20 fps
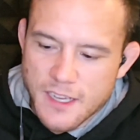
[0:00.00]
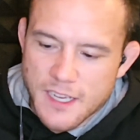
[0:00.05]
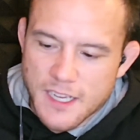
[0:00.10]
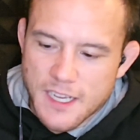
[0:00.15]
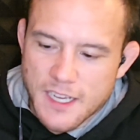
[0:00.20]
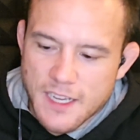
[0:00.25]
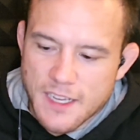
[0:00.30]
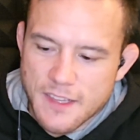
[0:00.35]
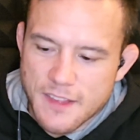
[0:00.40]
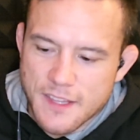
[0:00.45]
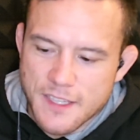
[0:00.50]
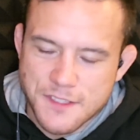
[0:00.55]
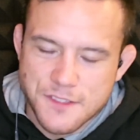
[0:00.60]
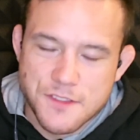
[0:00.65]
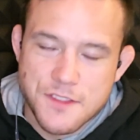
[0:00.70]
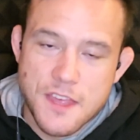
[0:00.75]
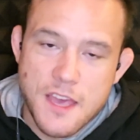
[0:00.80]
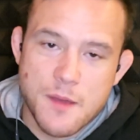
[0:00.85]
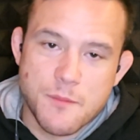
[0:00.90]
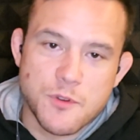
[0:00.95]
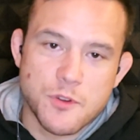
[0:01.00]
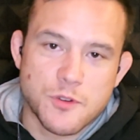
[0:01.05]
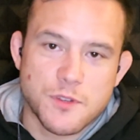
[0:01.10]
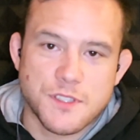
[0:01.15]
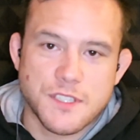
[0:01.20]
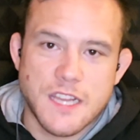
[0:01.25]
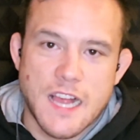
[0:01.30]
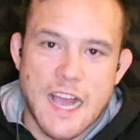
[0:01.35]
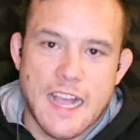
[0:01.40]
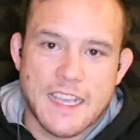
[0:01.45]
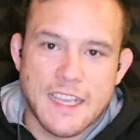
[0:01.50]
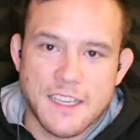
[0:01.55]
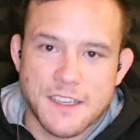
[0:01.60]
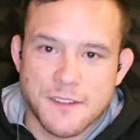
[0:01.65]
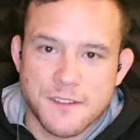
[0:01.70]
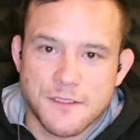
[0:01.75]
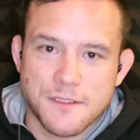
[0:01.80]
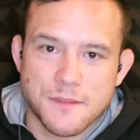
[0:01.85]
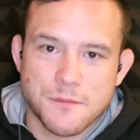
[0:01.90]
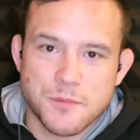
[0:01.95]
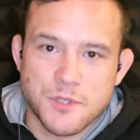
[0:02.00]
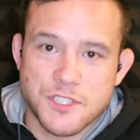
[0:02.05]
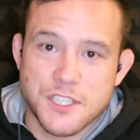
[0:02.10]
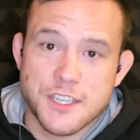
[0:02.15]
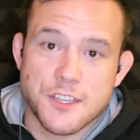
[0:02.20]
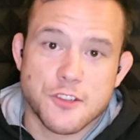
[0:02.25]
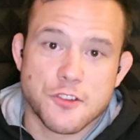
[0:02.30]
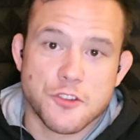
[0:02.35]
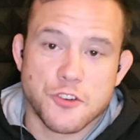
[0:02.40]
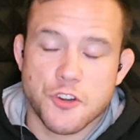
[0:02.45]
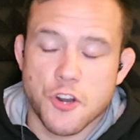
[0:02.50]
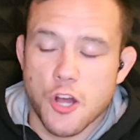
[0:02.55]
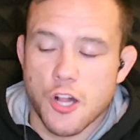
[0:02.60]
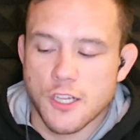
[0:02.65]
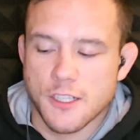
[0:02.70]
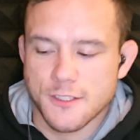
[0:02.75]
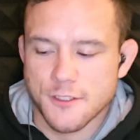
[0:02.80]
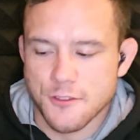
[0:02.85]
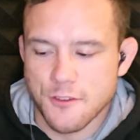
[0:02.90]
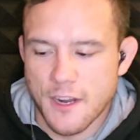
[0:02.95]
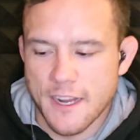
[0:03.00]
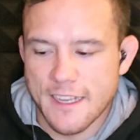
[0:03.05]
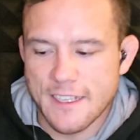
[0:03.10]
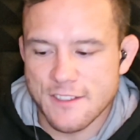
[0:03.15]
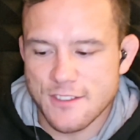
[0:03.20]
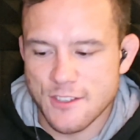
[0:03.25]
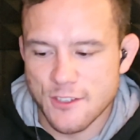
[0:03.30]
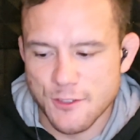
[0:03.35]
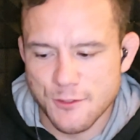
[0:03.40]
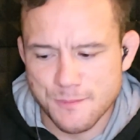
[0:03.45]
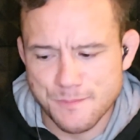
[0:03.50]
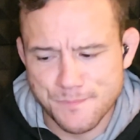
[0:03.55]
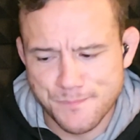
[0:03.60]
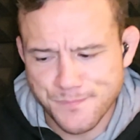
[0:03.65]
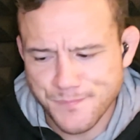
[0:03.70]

it's them who is lacking particular knowledge, right? So